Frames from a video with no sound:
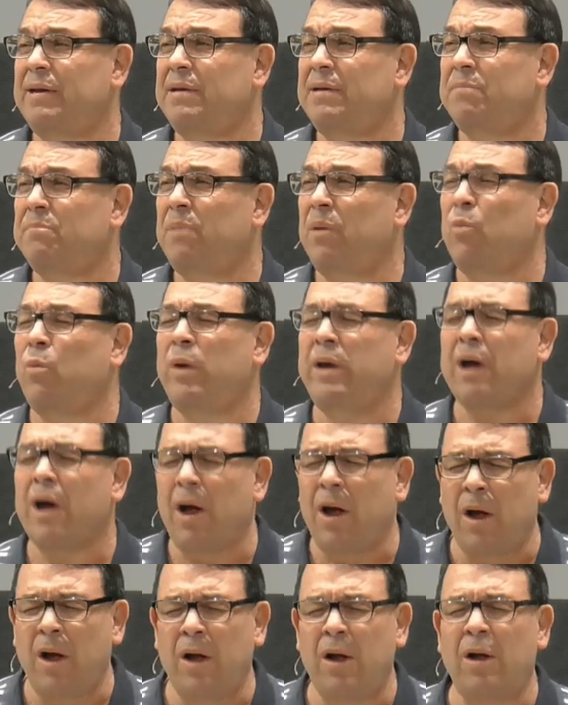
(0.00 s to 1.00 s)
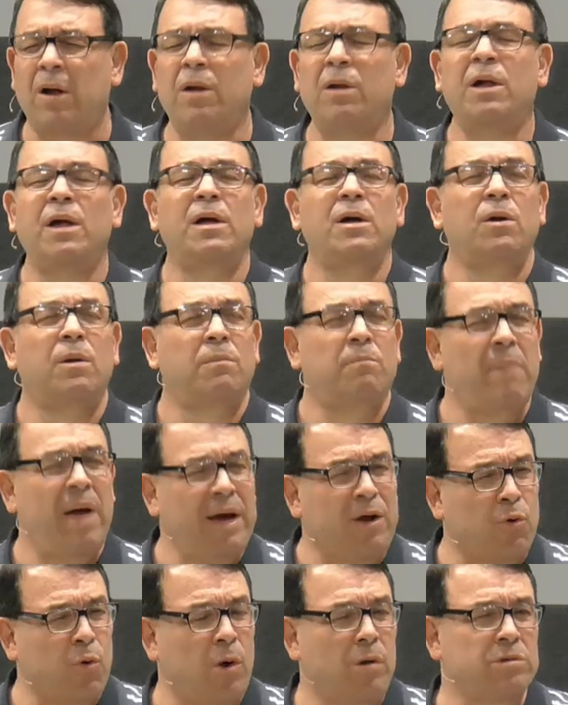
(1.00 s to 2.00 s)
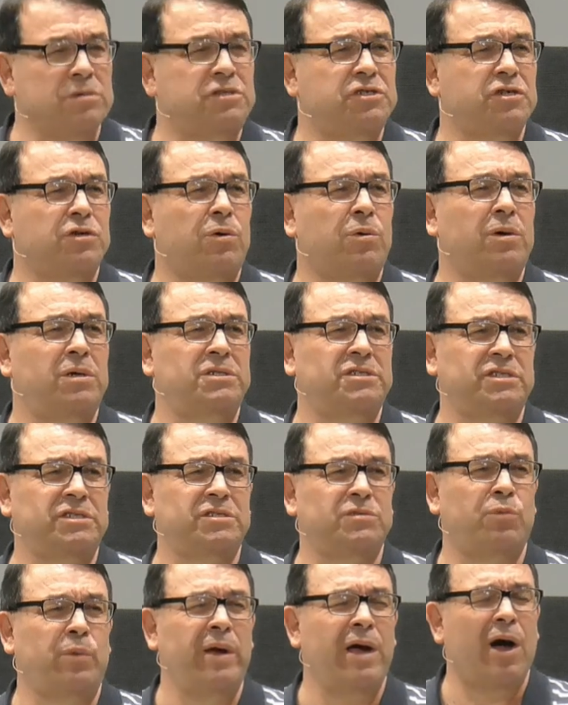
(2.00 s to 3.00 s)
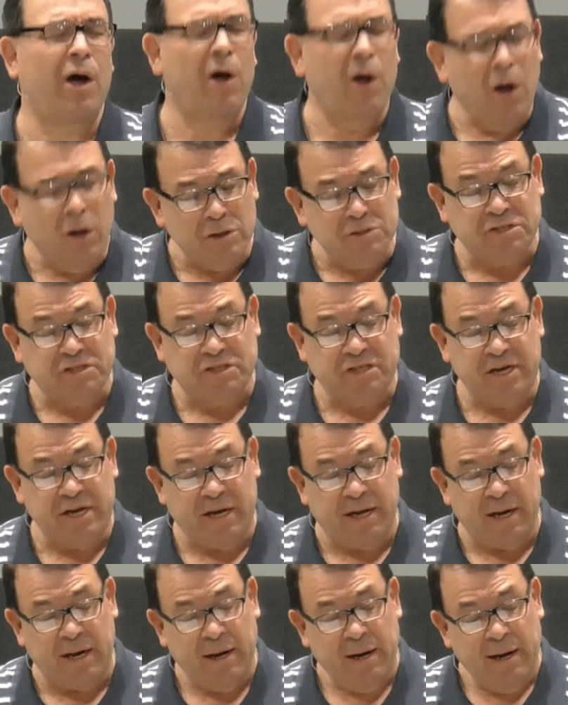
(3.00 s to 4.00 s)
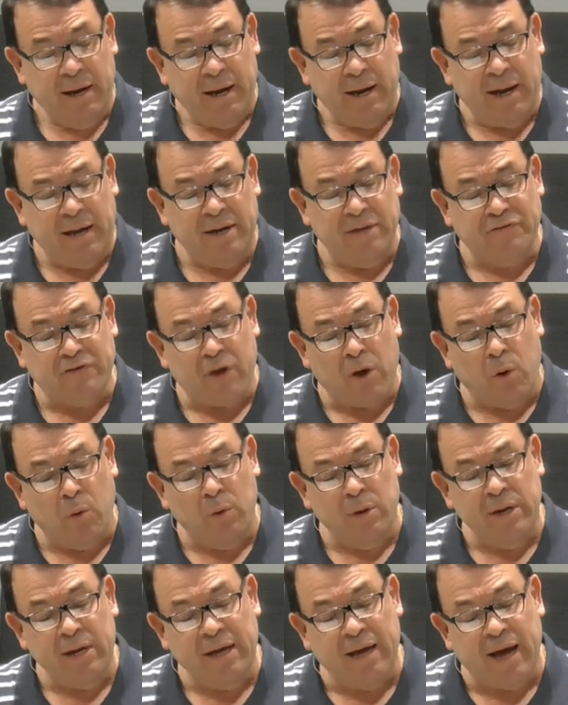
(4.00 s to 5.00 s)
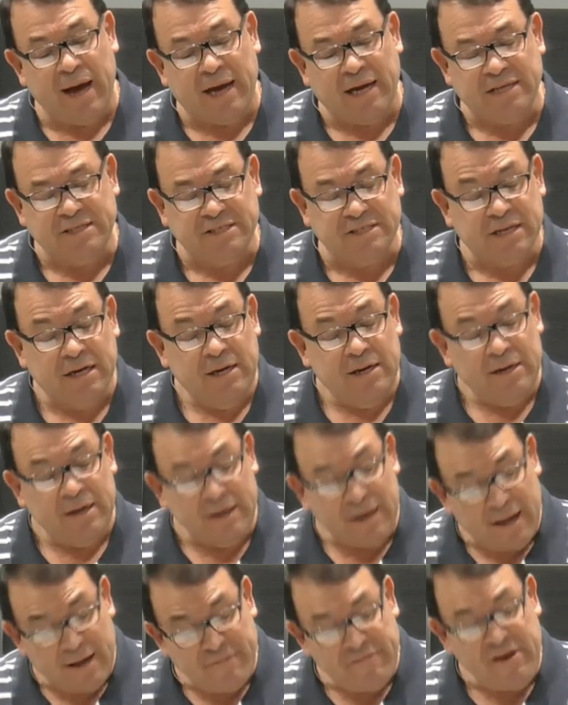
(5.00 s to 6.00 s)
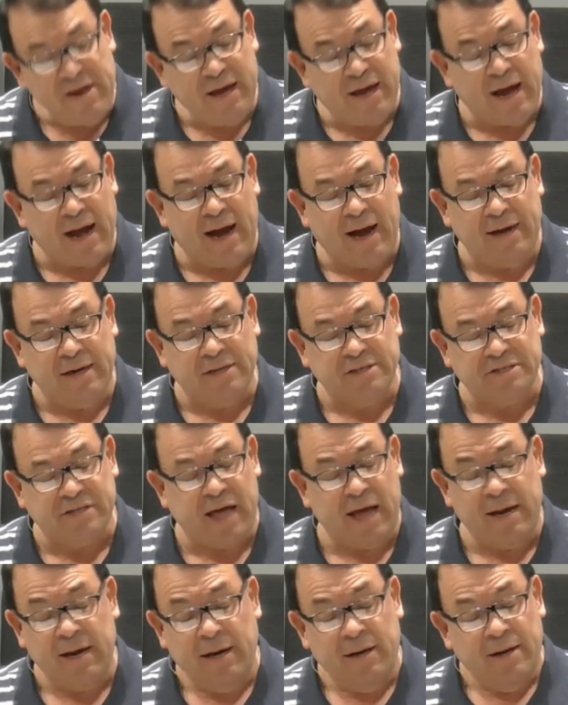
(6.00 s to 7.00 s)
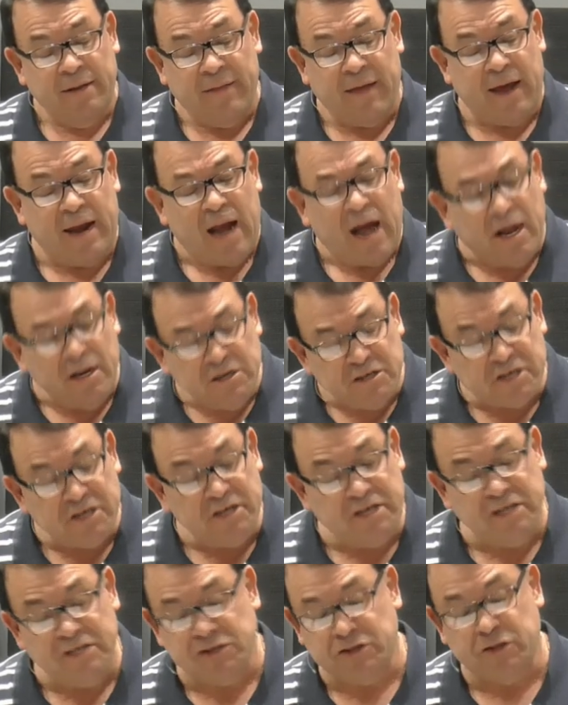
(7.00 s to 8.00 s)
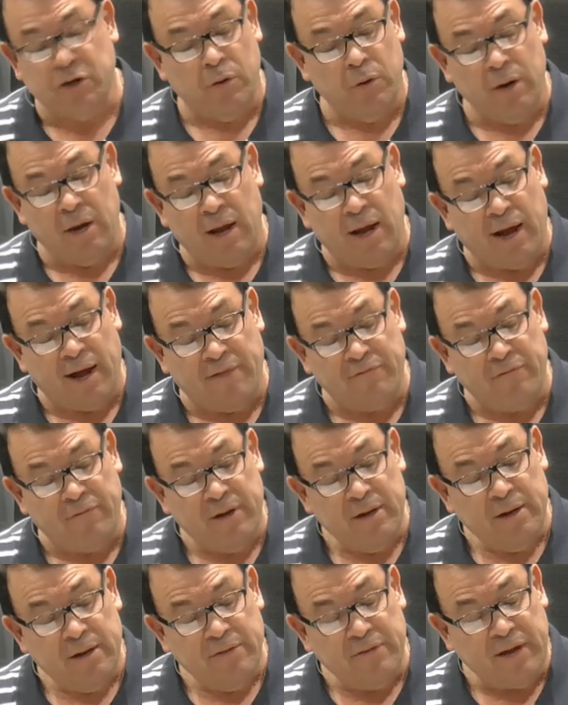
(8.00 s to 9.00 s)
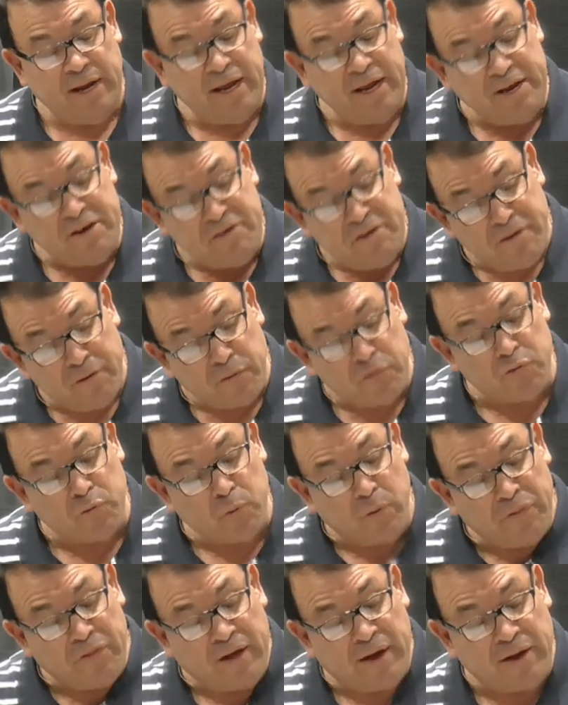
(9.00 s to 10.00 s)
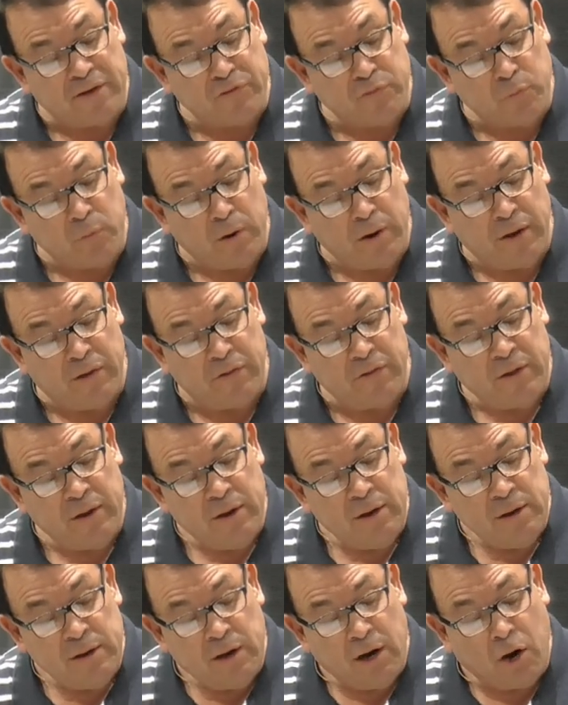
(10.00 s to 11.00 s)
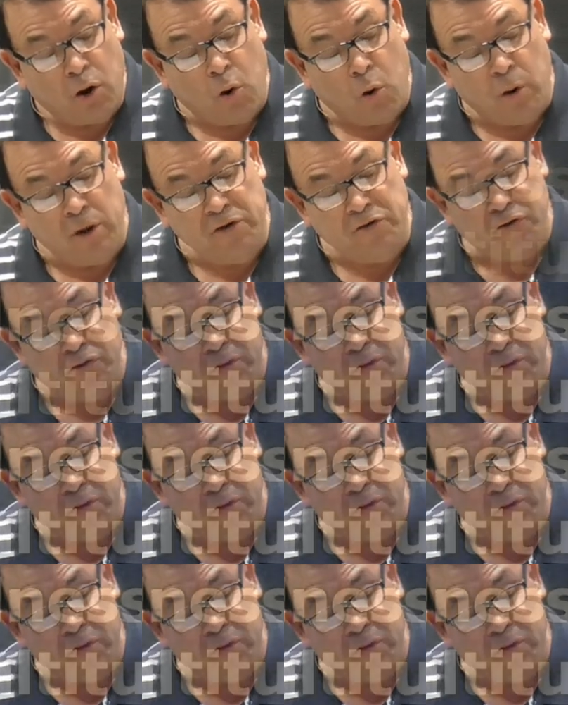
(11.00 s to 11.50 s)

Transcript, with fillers: but we all make wrong choices. We all sin, and it's only God's loving kindness that unconditional love that he deals with us with, according to the